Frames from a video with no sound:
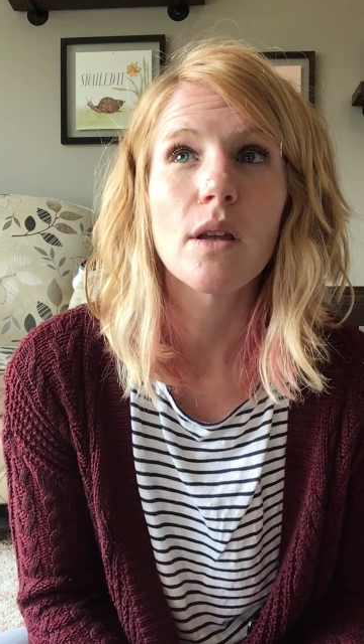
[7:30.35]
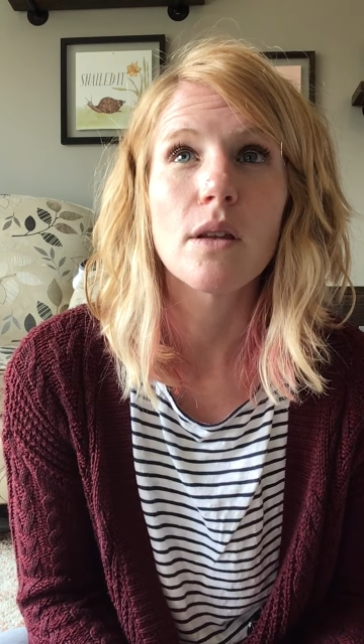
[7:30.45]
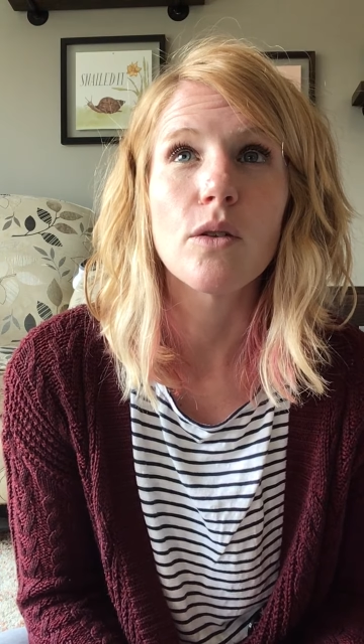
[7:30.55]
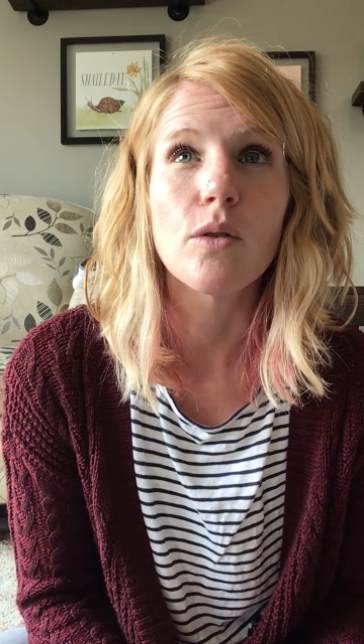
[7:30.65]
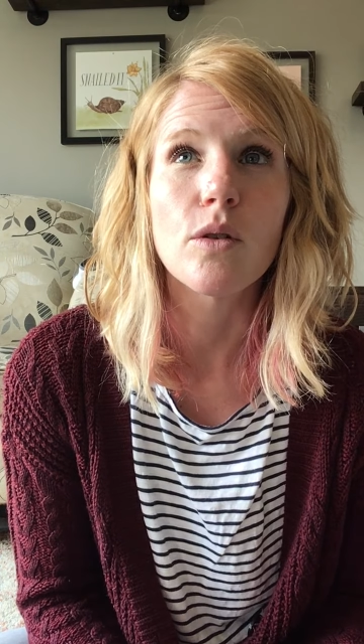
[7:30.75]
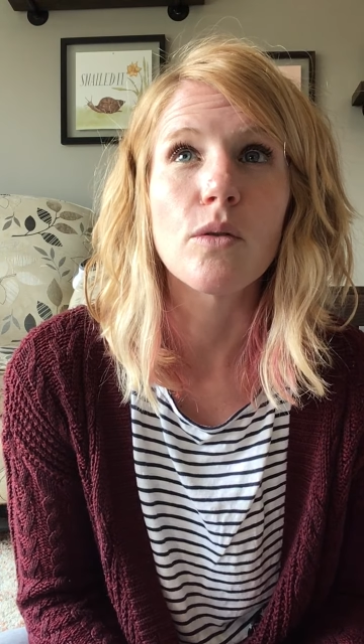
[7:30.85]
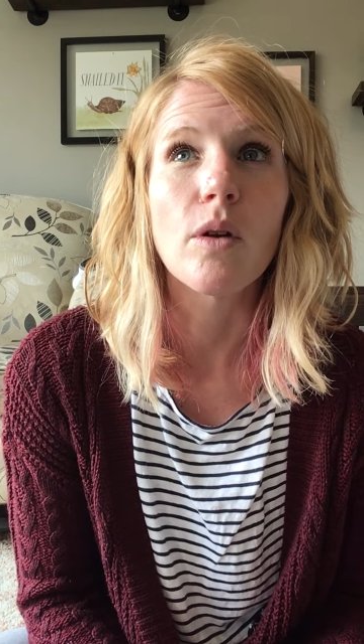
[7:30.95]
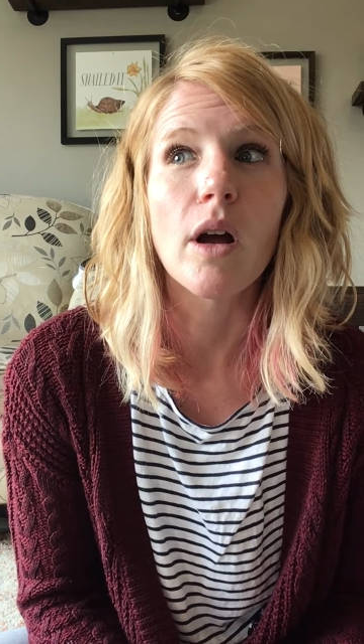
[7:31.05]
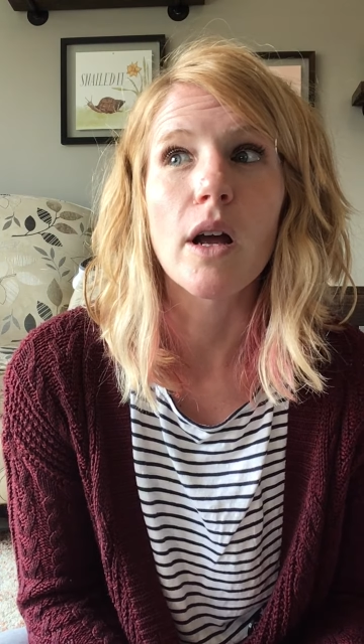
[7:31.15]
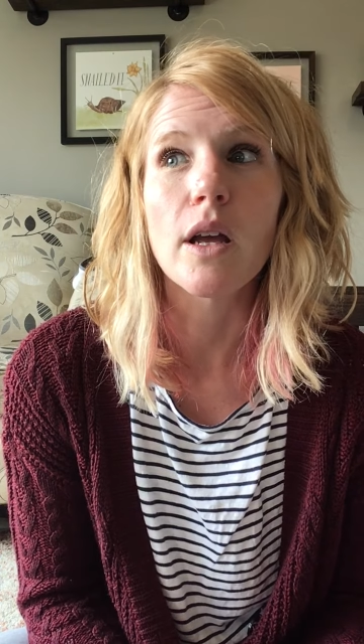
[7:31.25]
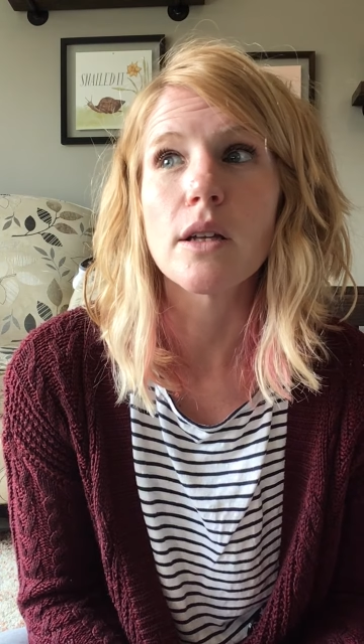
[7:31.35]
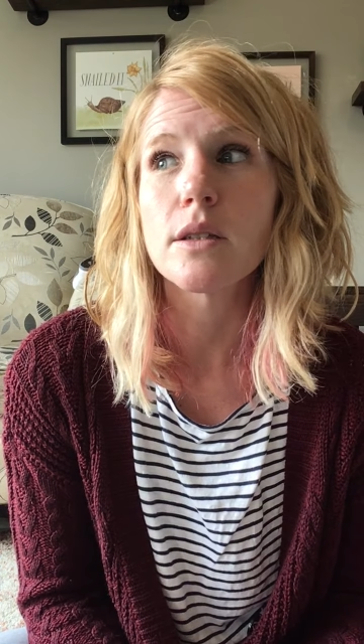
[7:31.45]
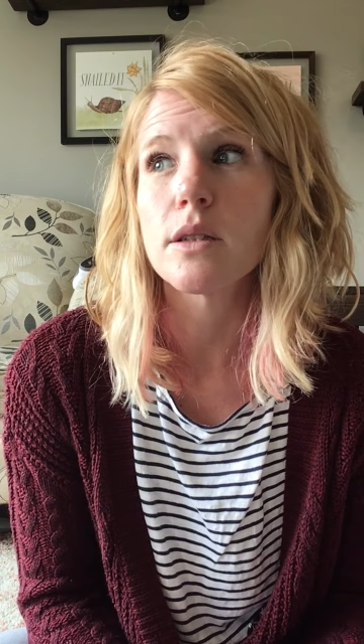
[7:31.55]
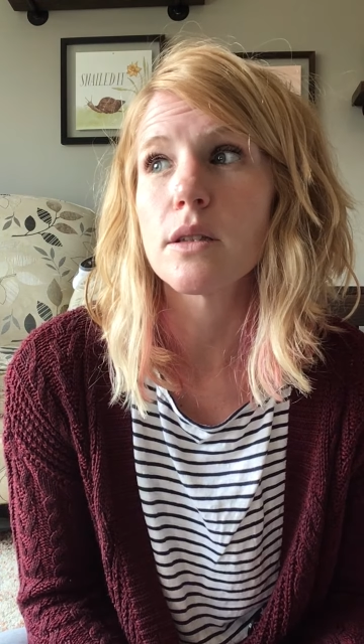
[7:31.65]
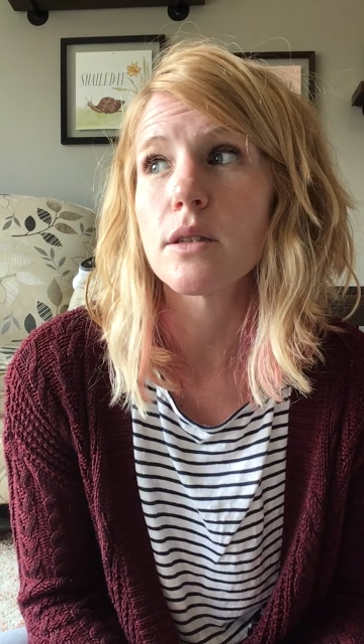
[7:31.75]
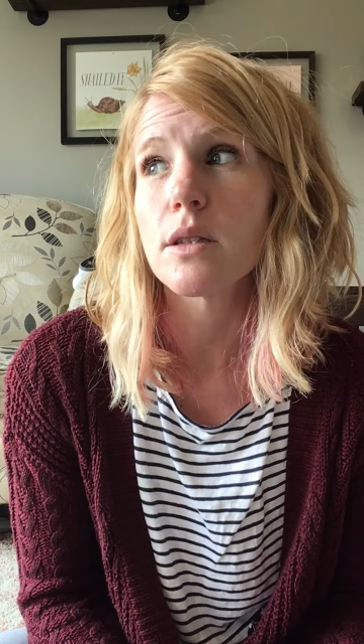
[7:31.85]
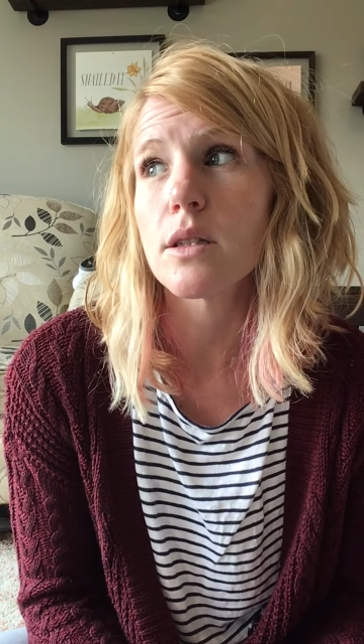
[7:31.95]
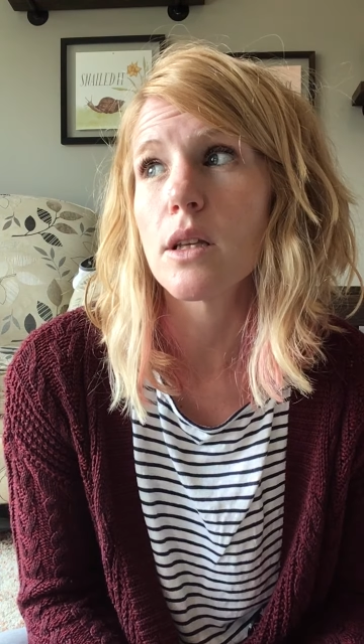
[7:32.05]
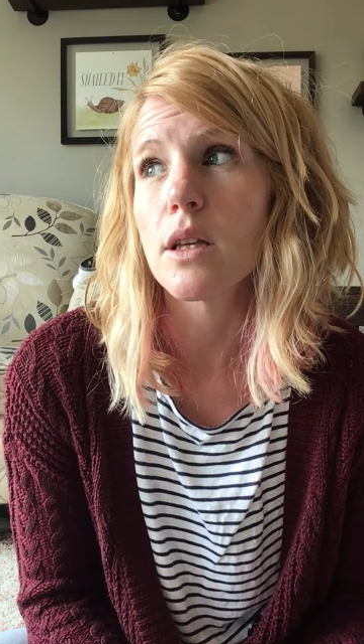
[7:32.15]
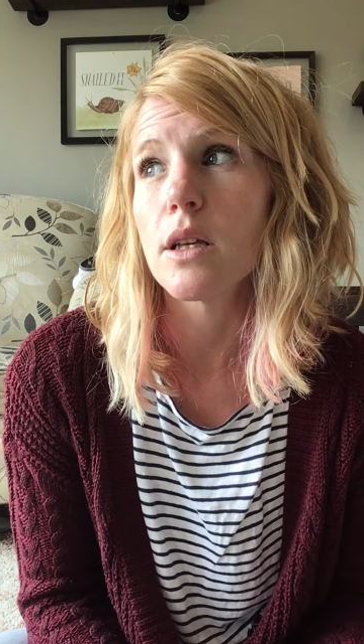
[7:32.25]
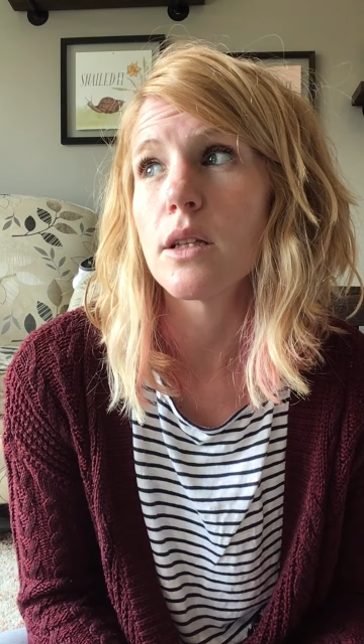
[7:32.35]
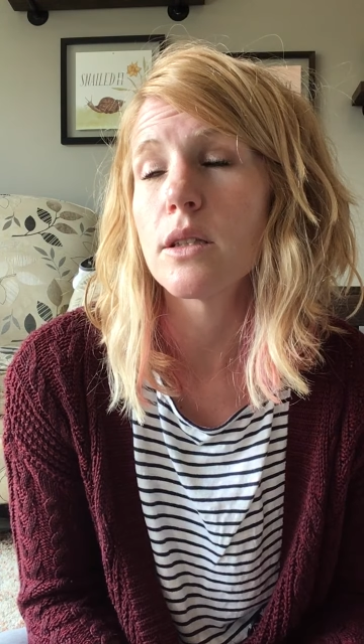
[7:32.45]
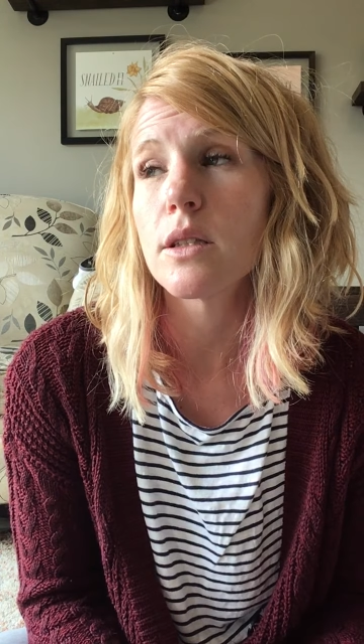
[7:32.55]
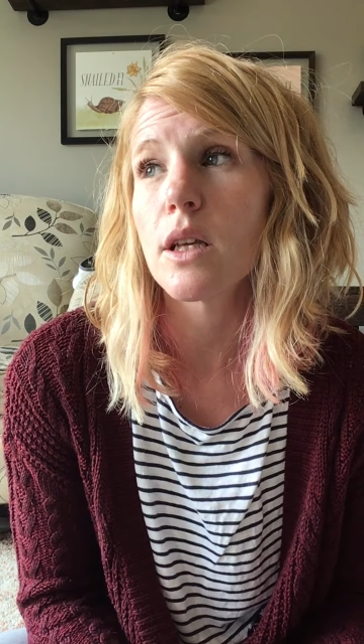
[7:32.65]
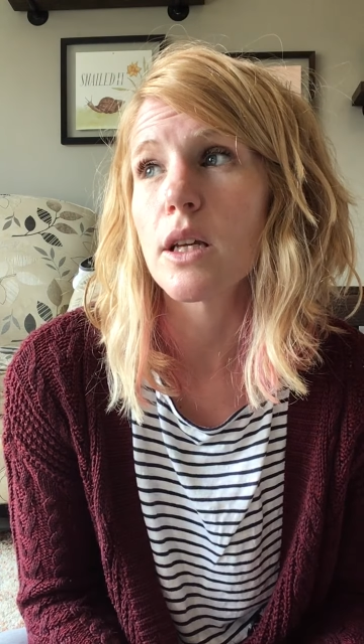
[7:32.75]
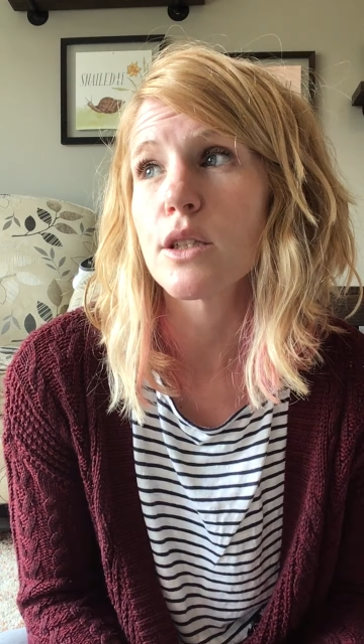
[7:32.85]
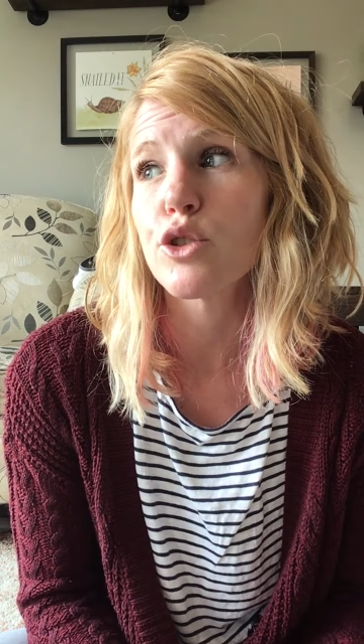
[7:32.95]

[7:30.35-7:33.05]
You could write, seeds get